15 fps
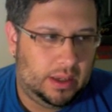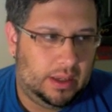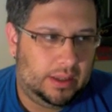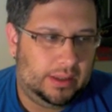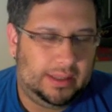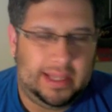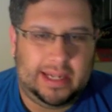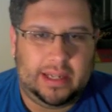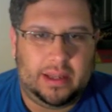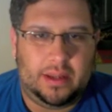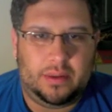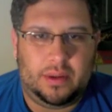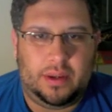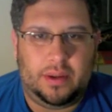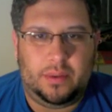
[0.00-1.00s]
like
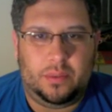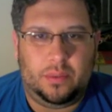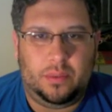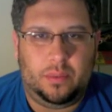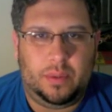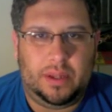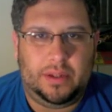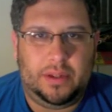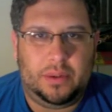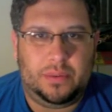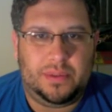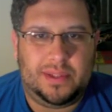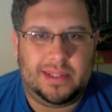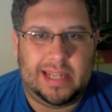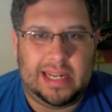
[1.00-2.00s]
a
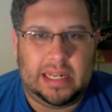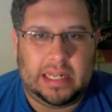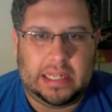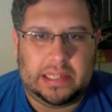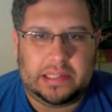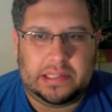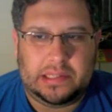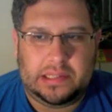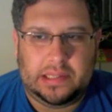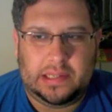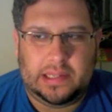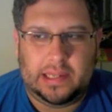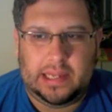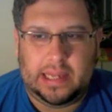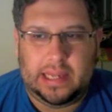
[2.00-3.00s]
well-known Satanist
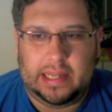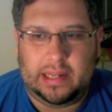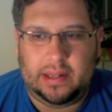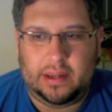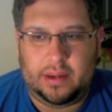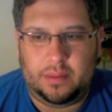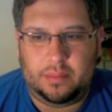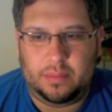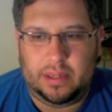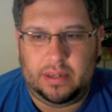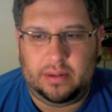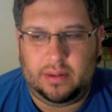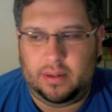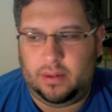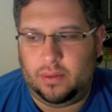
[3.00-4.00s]
and
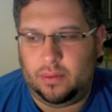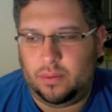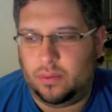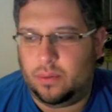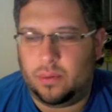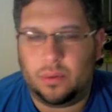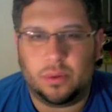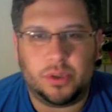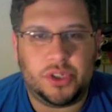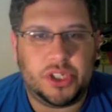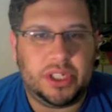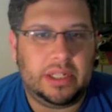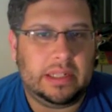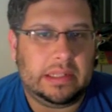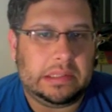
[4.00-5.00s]
an
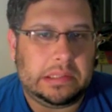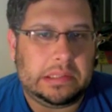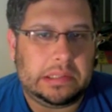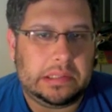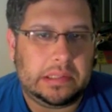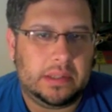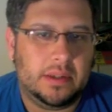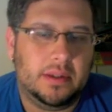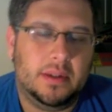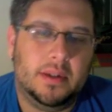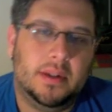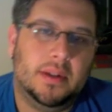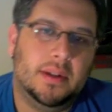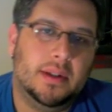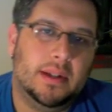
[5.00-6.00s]
orgiast.
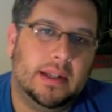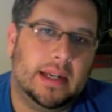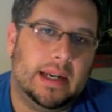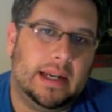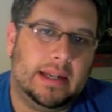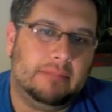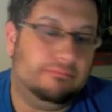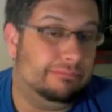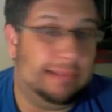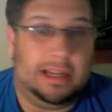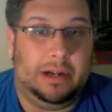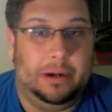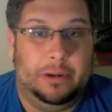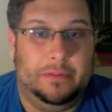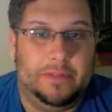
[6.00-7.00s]
I
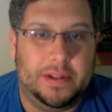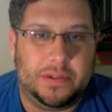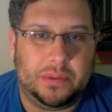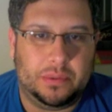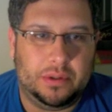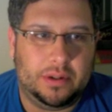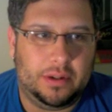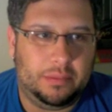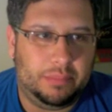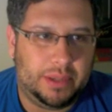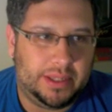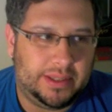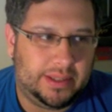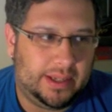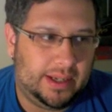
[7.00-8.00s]
don't know if that's a word,
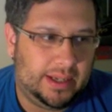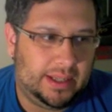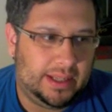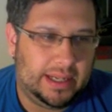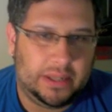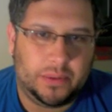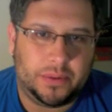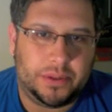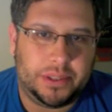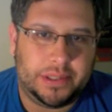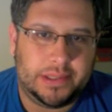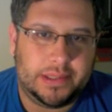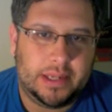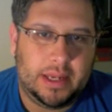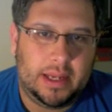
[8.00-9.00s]
but he liked
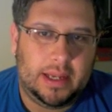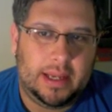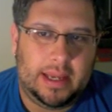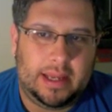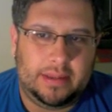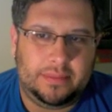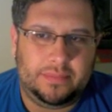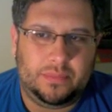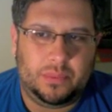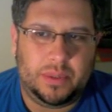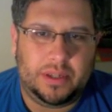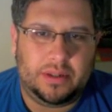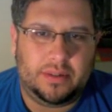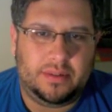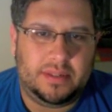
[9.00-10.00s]
orgies and
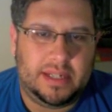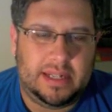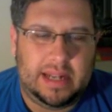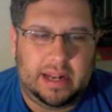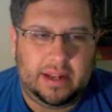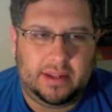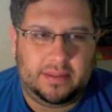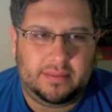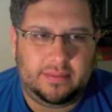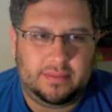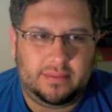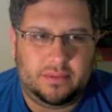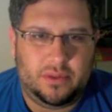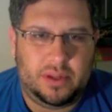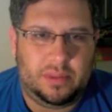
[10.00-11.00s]
weird, satanic,
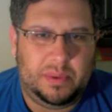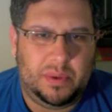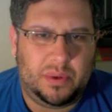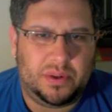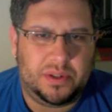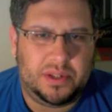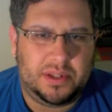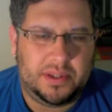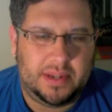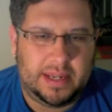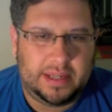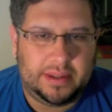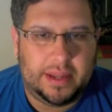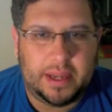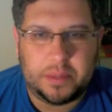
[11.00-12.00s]
creepy orgies
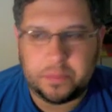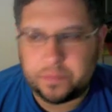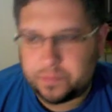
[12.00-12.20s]
at that.